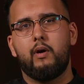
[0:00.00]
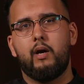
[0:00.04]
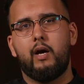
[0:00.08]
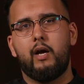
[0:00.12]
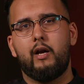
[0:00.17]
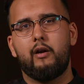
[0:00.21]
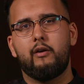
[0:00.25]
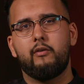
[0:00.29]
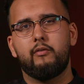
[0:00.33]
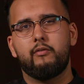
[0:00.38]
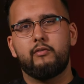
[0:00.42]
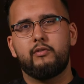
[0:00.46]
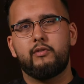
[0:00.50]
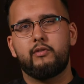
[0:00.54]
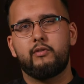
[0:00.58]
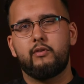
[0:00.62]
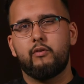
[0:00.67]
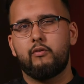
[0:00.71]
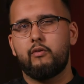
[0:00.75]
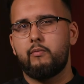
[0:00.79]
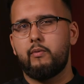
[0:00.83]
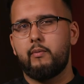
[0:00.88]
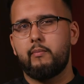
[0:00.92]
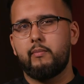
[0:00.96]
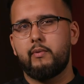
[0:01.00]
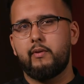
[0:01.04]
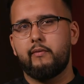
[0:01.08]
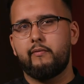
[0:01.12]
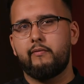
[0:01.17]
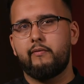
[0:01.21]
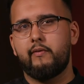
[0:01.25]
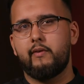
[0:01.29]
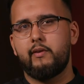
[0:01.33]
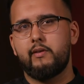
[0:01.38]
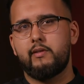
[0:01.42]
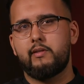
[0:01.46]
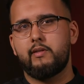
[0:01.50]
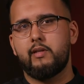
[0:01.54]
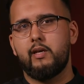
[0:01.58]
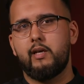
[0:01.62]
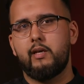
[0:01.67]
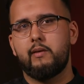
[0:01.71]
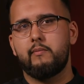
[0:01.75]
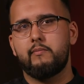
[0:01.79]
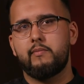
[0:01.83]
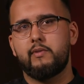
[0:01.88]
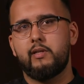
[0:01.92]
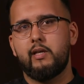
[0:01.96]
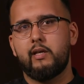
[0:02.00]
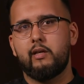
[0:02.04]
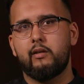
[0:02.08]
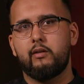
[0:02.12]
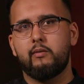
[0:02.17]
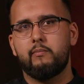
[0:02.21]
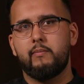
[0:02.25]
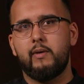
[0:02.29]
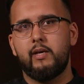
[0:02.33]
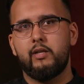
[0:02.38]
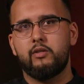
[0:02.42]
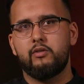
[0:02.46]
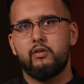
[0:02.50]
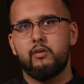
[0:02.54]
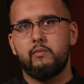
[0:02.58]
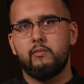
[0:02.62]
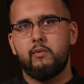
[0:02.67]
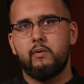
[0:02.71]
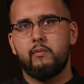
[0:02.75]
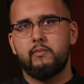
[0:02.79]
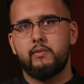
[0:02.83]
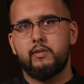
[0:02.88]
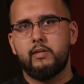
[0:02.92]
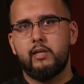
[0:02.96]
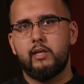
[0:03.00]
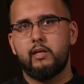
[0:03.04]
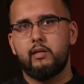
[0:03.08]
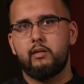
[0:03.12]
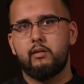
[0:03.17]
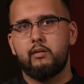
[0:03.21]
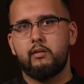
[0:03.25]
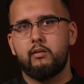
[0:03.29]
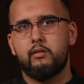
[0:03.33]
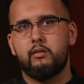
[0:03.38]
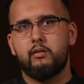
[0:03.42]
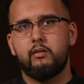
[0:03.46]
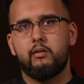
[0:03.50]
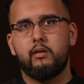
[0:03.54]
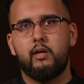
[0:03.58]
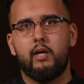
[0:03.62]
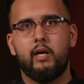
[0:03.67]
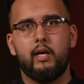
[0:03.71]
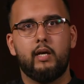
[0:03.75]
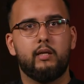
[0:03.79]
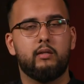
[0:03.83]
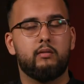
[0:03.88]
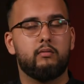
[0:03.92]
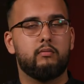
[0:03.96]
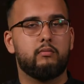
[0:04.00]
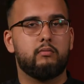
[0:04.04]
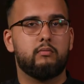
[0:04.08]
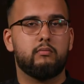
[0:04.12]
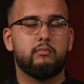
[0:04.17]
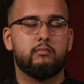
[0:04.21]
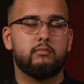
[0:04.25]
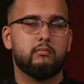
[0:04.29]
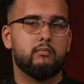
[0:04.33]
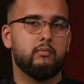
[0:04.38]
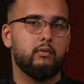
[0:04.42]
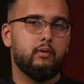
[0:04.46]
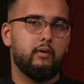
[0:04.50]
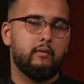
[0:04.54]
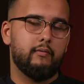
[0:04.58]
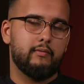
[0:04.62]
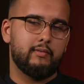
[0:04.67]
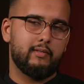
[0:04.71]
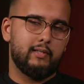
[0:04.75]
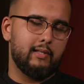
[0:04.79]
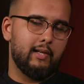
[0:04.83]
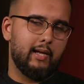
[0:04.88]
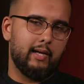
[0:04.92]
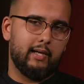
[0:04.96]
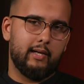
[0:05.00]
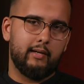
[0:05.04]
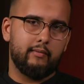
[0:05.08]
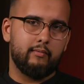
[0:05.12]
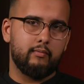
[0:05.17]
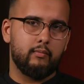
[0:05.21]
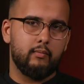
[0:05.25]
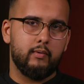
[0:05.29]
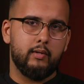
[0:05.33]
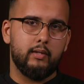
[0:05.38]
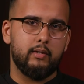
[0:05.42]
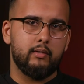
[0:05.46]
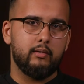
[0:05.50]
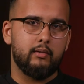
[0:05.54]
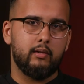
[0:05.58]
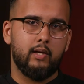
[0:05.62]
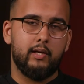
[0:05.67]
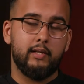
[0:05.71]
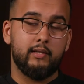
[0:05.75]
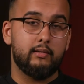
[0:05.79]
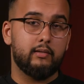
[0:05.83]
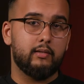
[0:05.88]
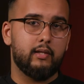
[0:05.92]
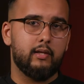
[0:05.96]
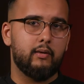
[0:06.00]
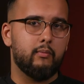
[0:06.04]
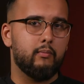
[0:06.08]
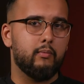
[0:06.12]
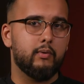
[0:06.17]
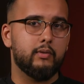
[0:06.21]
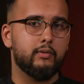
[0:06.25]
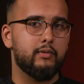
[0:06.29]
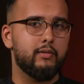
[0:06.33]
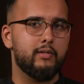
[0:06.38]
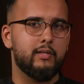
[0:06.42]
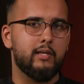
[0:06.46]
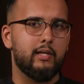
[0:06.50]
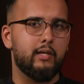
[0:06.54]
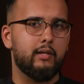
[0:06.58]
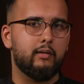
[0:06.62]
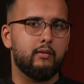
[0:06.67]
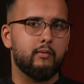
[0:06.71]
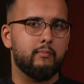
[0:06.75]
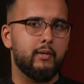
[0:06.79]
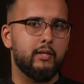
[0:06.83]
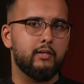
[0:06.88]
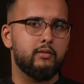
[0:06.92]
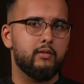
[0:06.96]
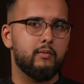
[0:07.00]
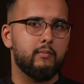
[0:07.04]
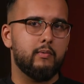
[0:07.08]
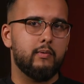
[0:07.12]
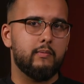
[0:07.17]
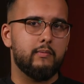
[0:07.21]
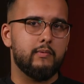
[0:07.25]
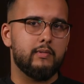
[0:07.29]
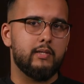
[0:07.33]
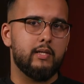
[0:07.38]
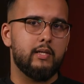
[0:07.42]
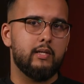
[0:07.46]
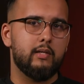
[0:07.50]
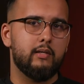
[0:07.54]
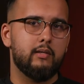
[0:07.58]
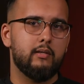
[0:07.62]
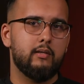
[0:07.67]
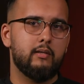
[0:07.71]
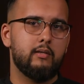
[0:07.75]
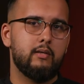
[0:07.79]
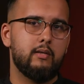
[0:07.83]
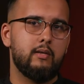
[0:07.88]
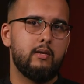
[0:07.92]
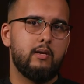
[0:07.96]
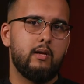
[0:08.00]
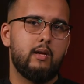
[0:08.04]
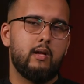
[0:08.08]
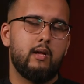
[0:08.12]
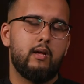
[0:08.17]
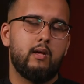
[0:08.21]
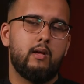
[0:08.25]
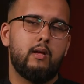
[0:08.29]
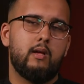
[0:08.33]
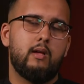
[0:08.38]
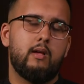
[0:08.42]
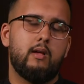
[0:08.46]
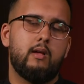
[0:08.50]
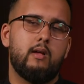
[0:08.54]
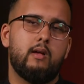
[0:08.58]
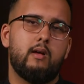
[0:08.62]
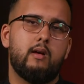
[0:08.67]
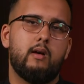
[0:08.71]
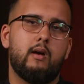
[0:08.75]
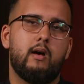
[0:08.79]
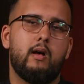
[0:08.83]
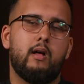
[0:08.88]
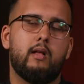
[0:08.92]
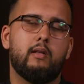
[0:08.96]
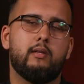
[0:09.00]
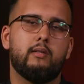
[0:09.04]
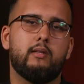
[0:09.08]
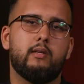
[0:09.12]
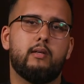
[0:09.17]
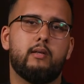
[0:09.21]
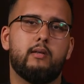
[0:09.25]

I still remember the first time saying goodbye to Imam Hussein. I obviously, like everyone, I didn't want to say goodbye to Imam Hussein, and.